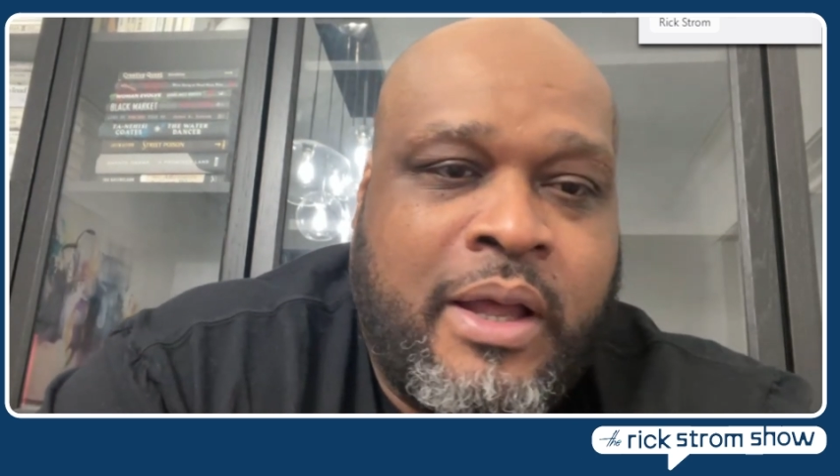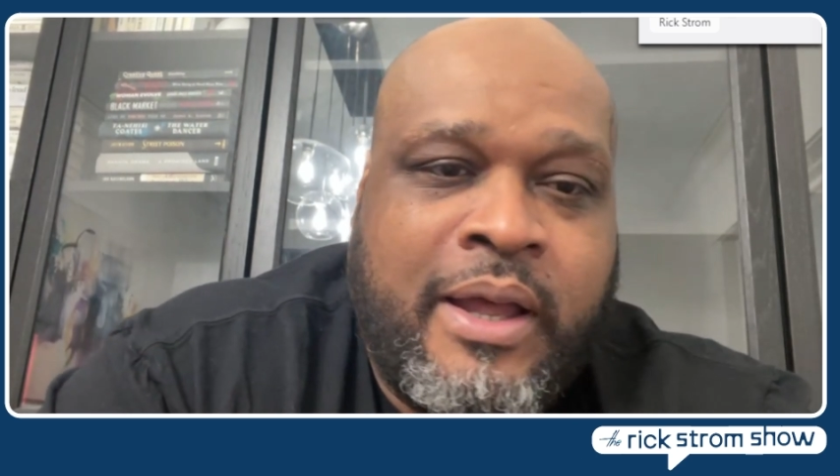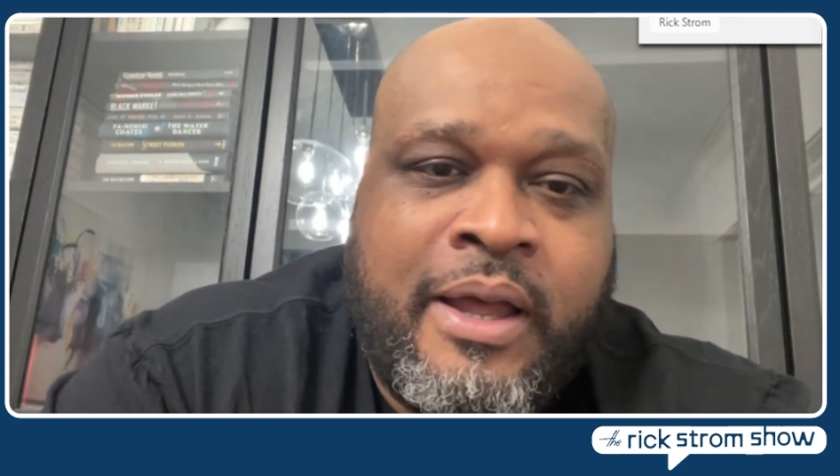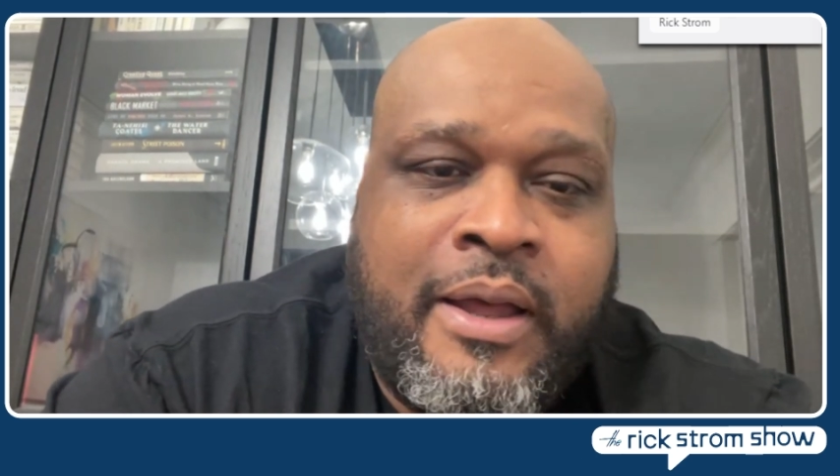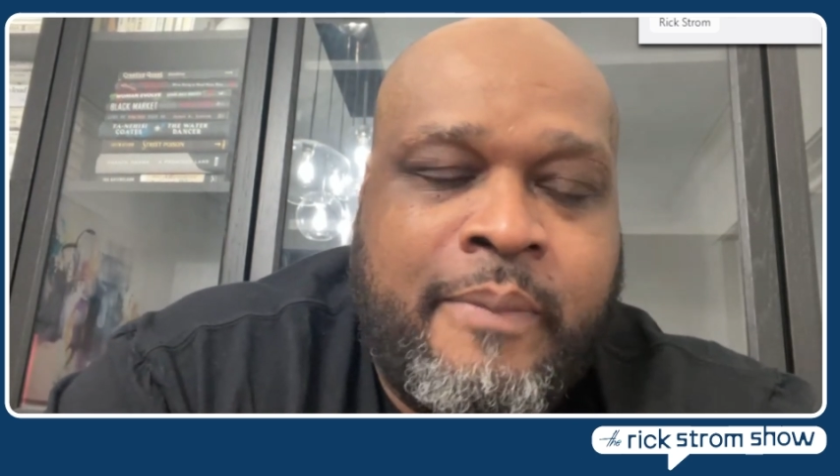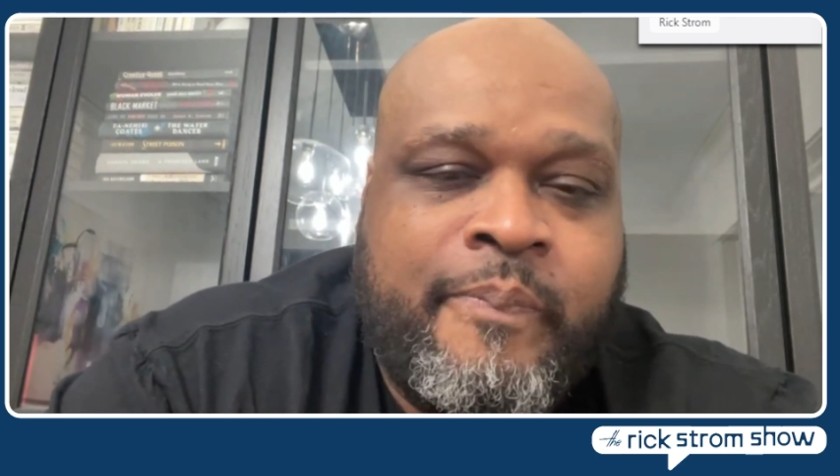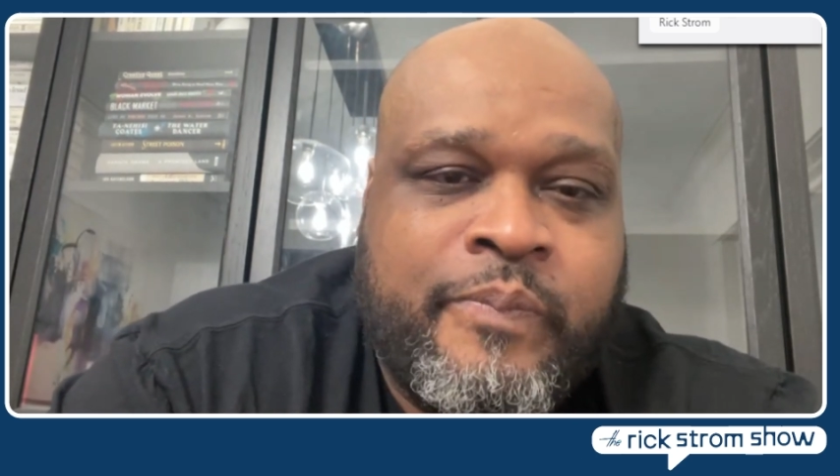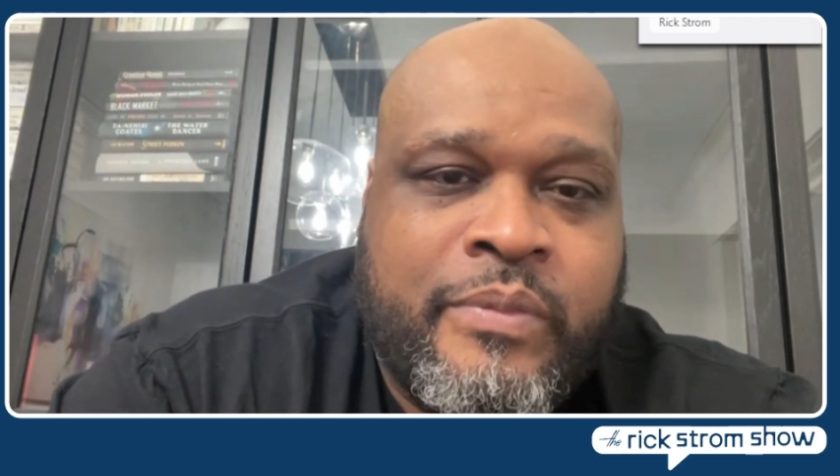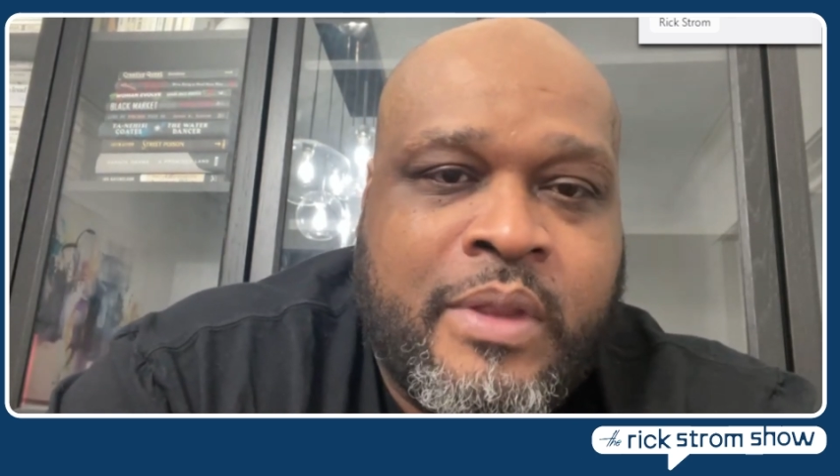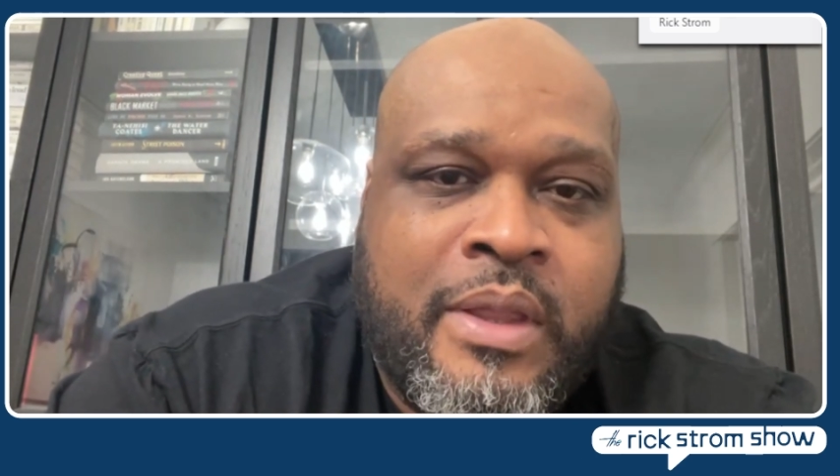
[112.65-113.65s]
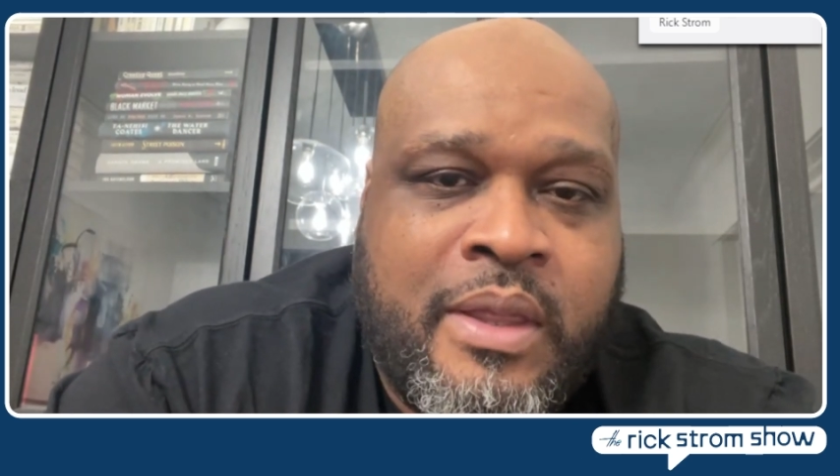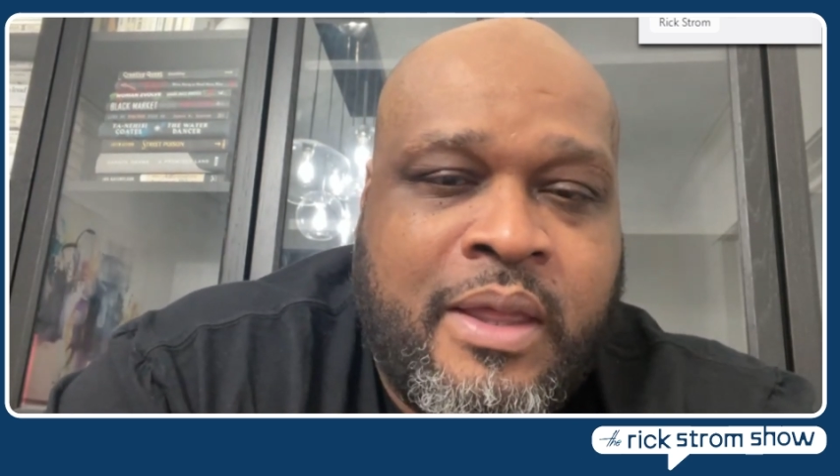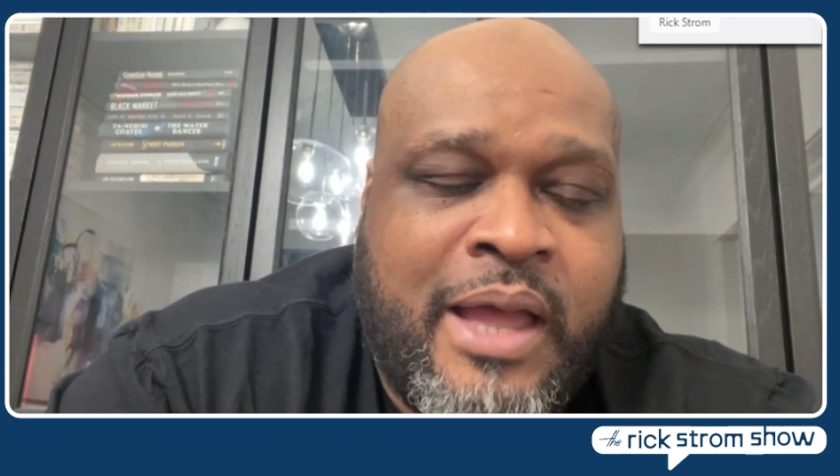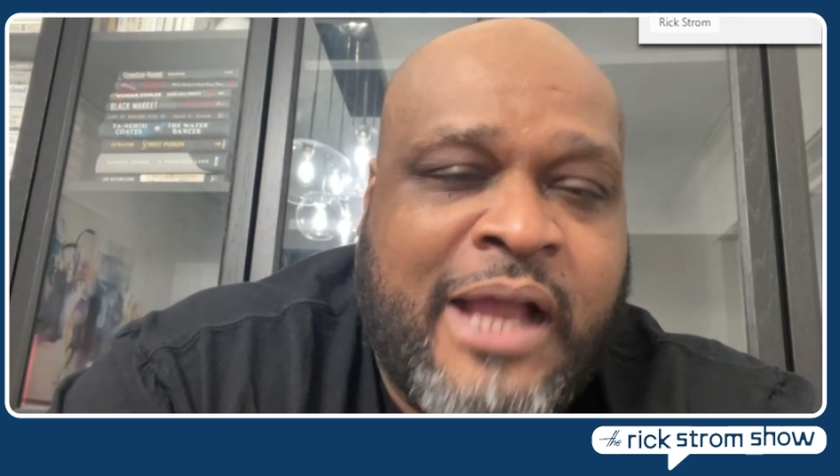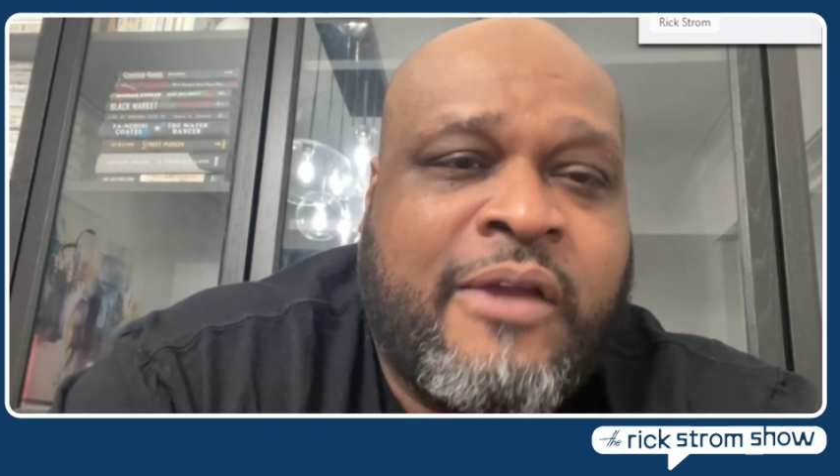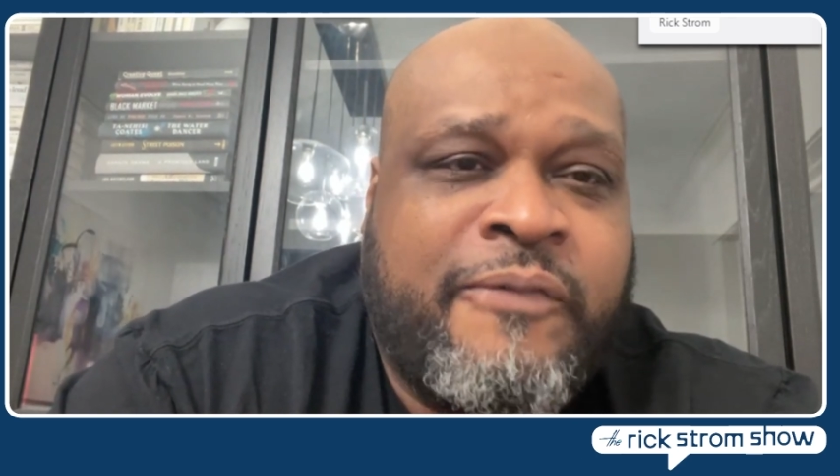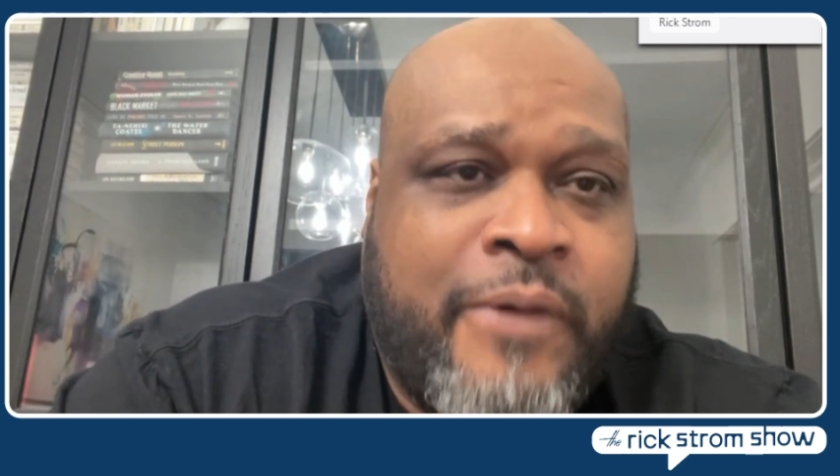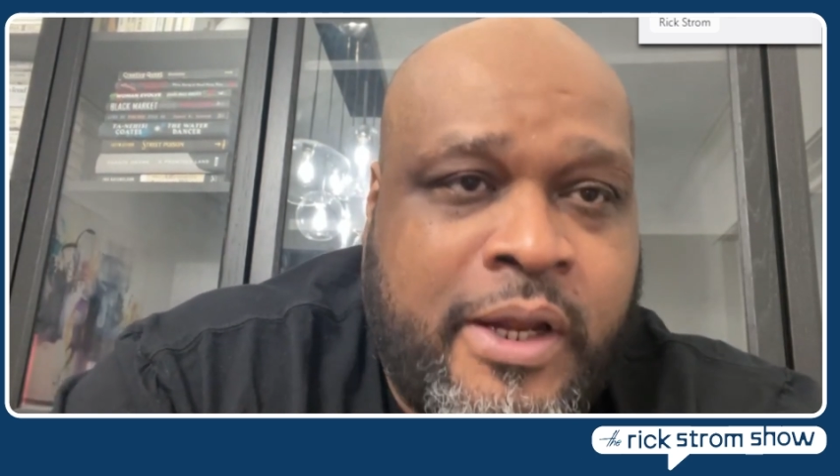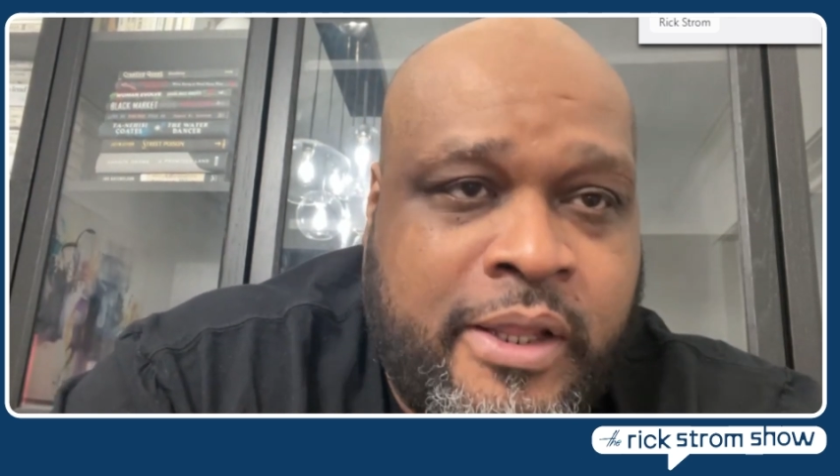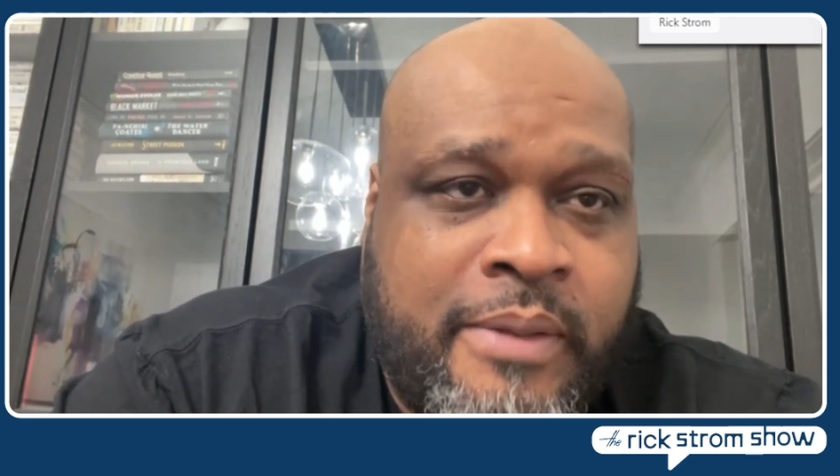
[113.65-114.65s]
I
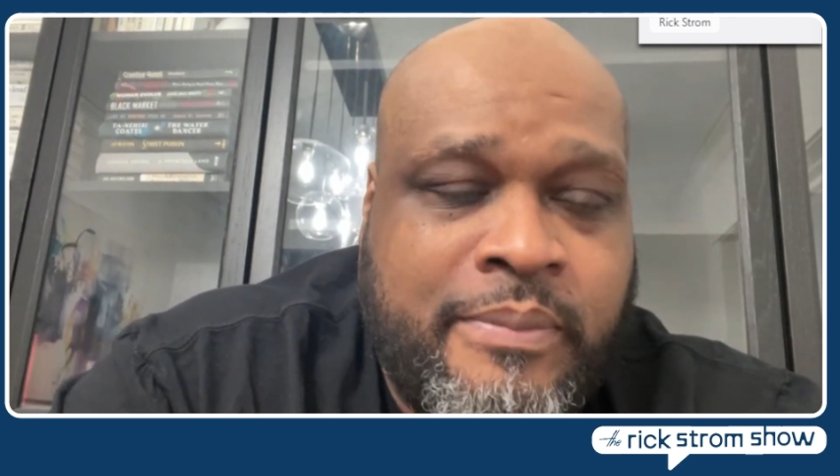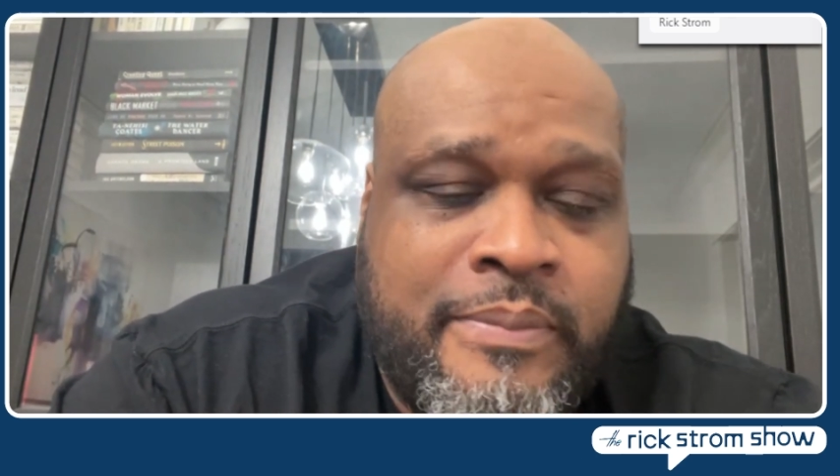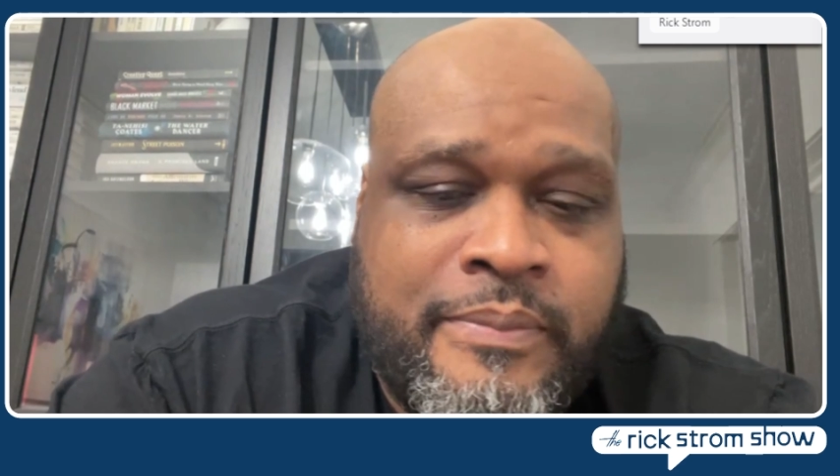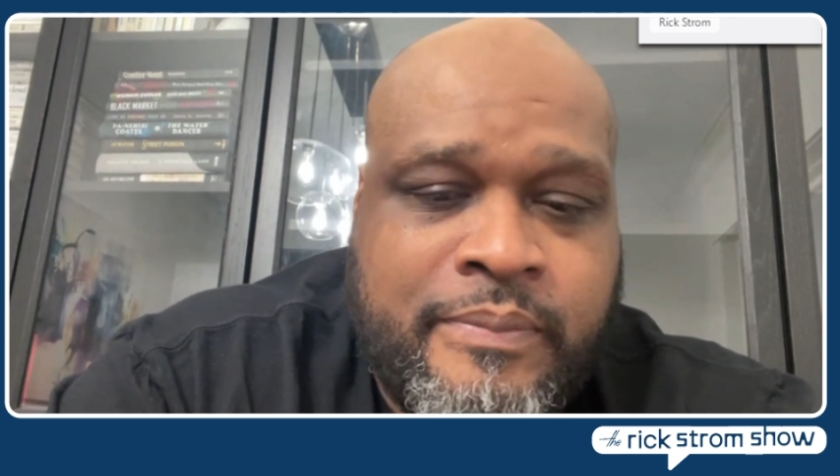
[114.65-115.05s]
confronted him,